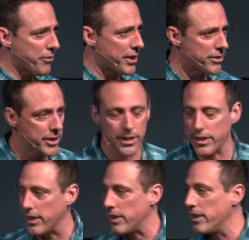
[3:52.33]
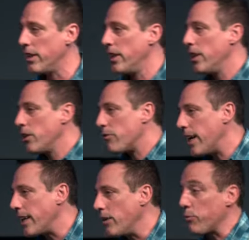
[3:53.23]
of things, get the kid
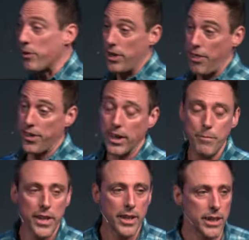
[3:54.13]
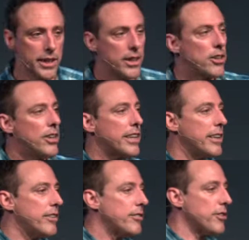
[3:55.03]
ready for nothing, eating
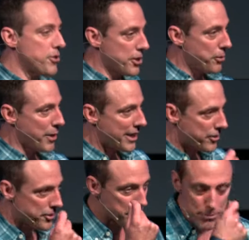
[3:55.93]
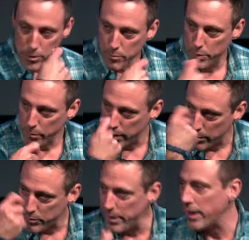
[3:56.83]
cookies. She went into the room, put
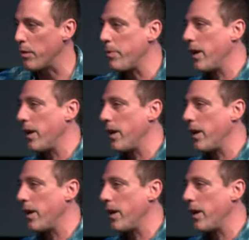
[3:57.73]
Mom's makeup